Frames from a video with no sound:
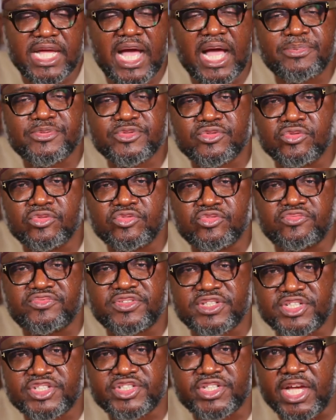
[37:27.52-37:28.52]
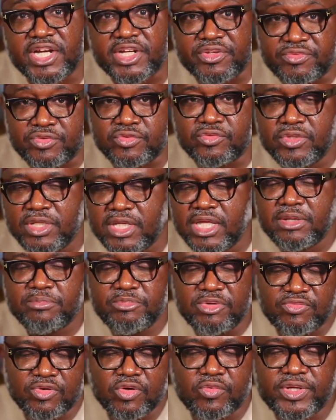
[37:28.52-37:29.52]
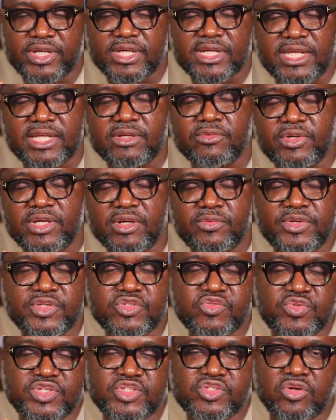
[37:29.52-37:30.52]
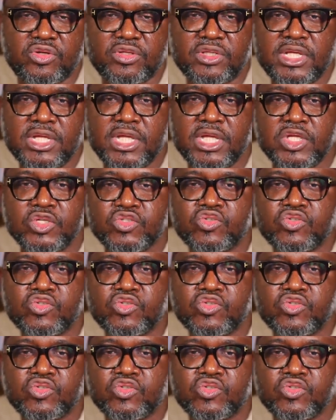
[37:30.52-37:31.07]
and the App Store to finish their review before we switch on.